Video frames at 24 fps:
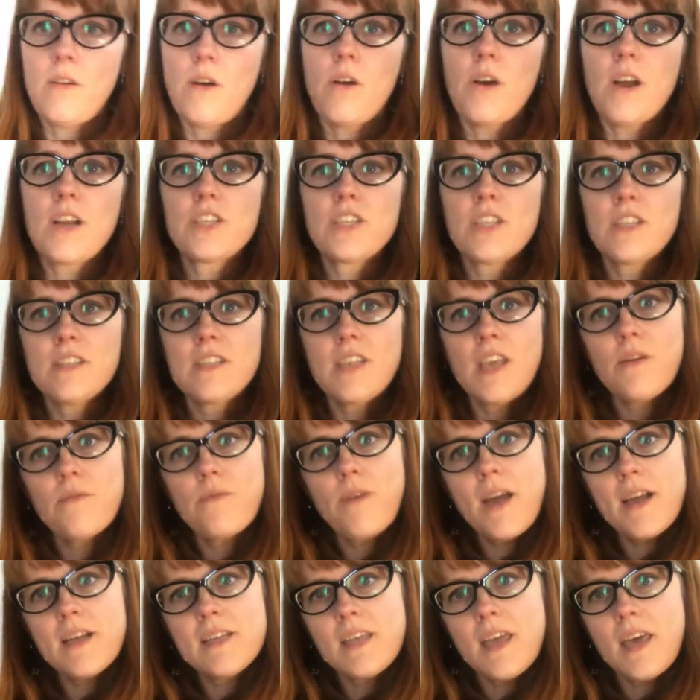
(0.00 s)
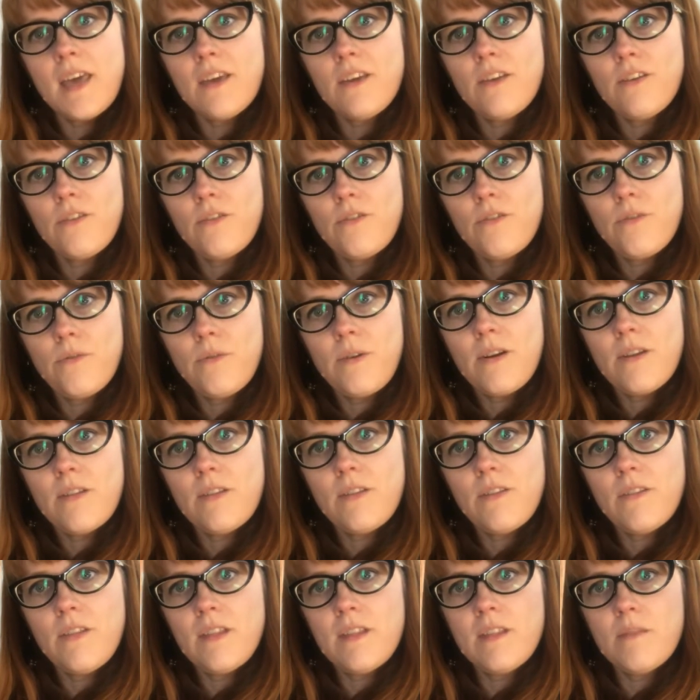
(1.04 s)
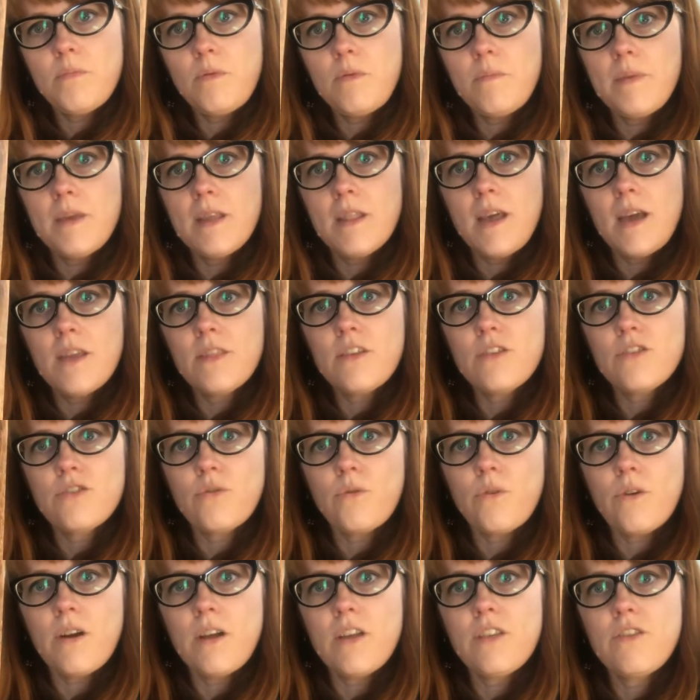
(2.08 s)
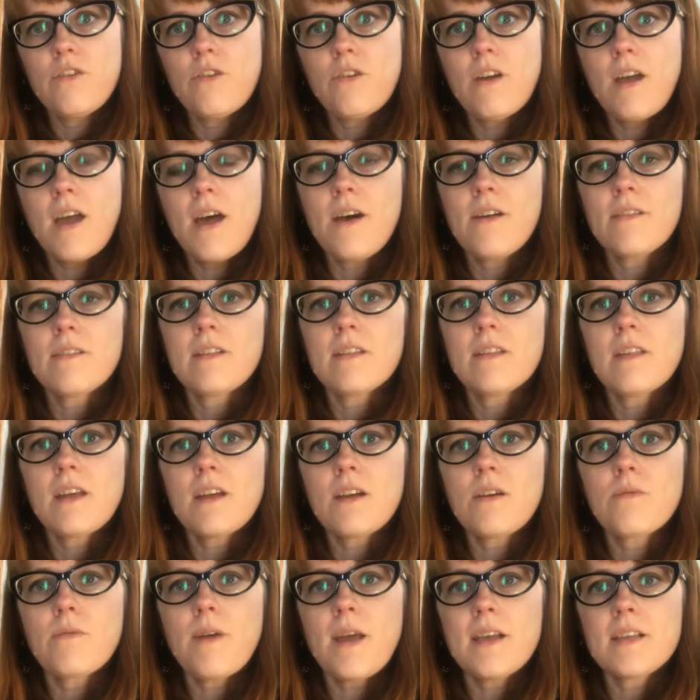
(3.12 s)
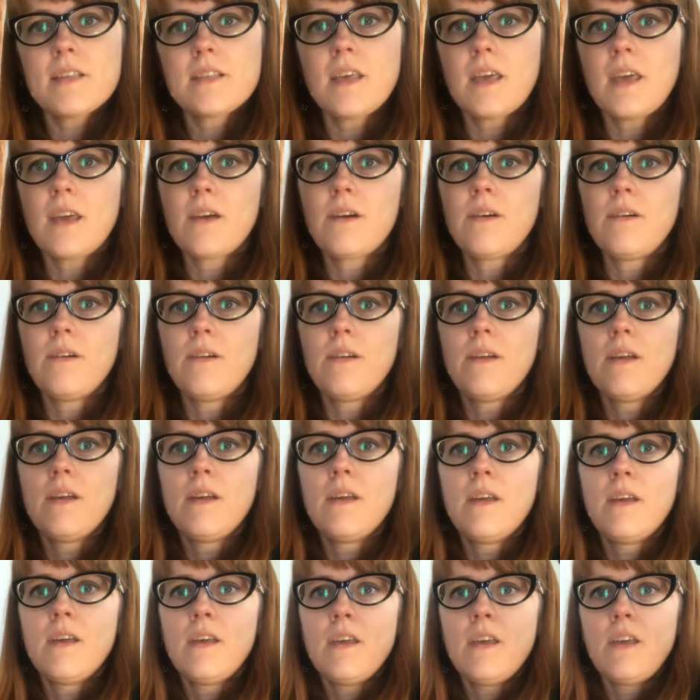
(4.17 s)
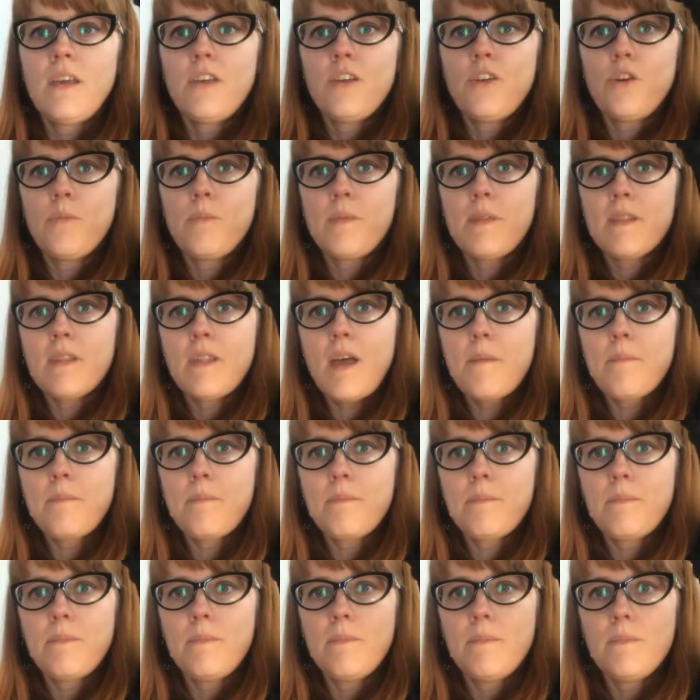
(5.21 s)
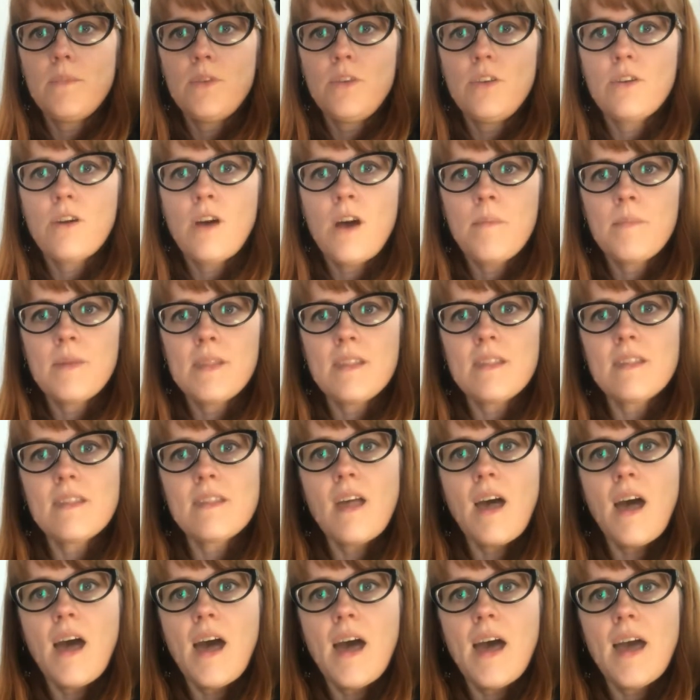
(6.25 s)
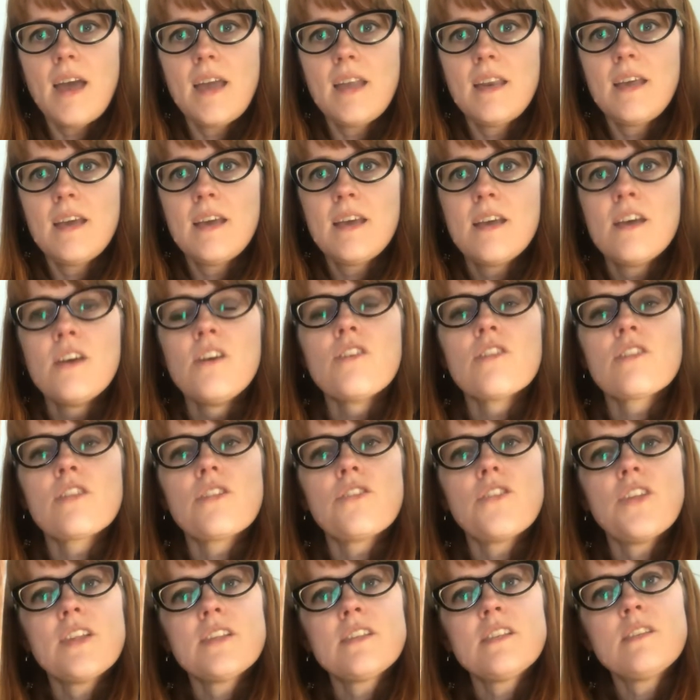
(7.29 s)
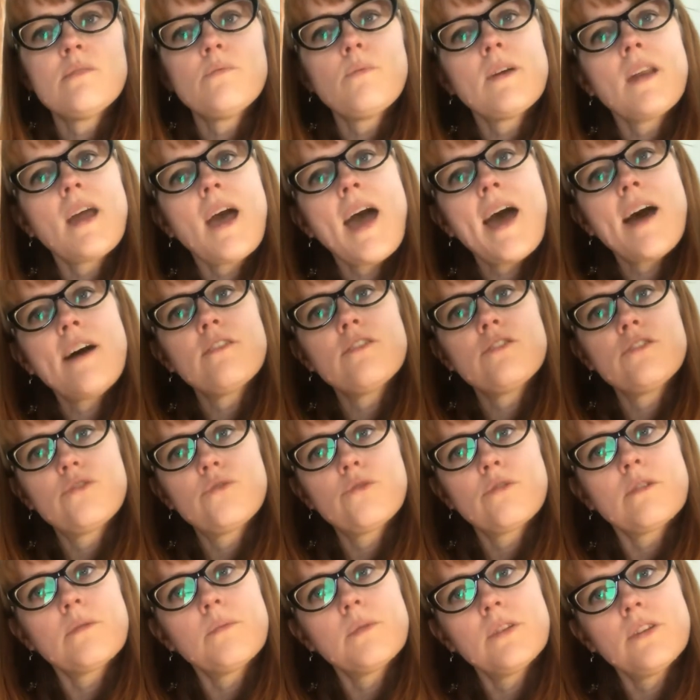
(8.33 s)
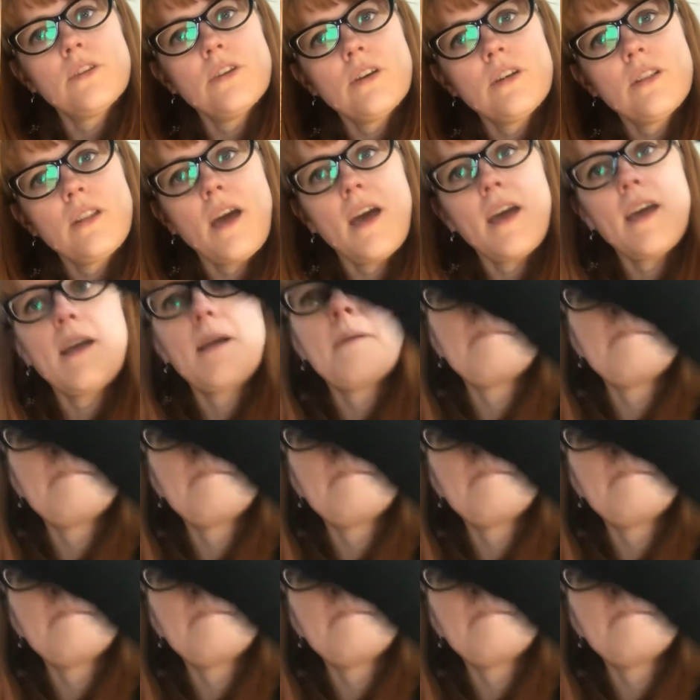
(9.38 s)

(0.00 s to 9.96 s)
or I should say rectangular doors. So this would be like the door in your house. It's like a rectangle. It opens up, you come inside. So this is what a house door would look like.